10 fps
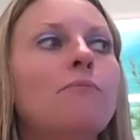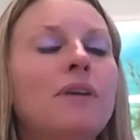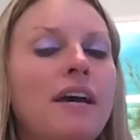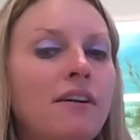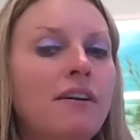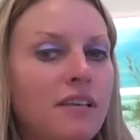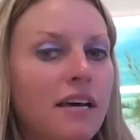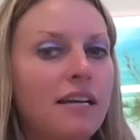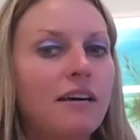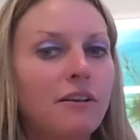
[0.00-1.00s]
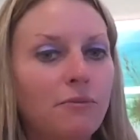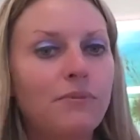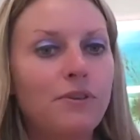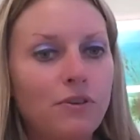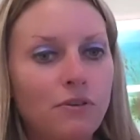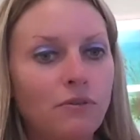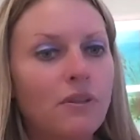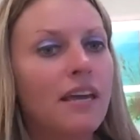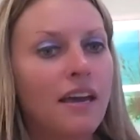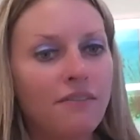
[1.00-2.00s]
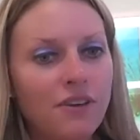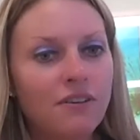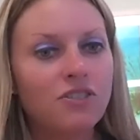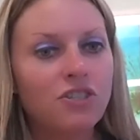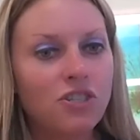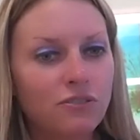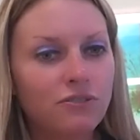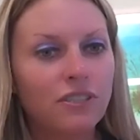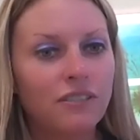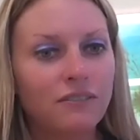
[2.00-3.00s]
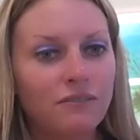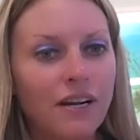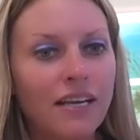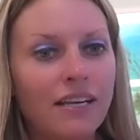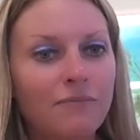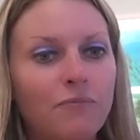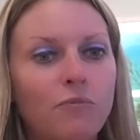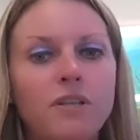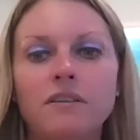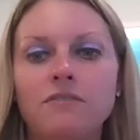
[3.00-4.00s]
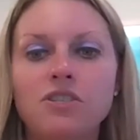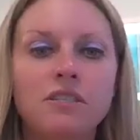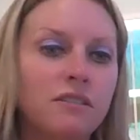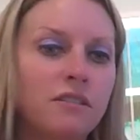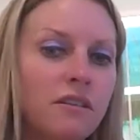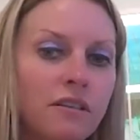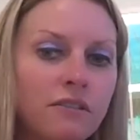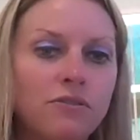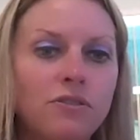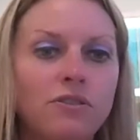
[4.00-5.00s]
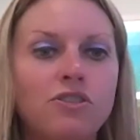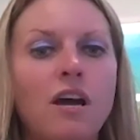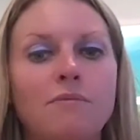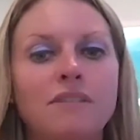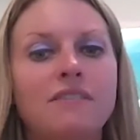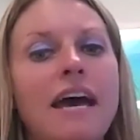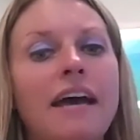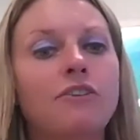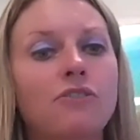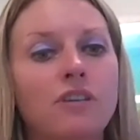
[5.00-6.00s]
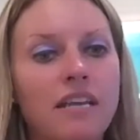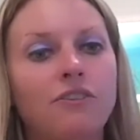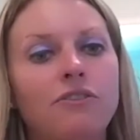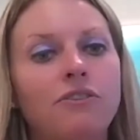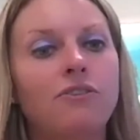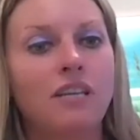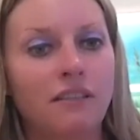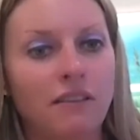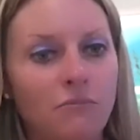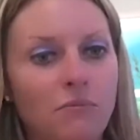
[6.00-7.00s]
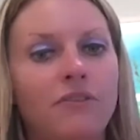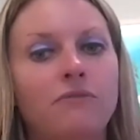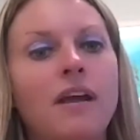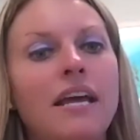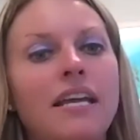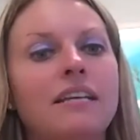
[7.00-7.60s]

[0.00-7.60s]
But how does that help you? They have young children, right? What if she's going to lose her job? Is that good? Now you're hurting their mother, right?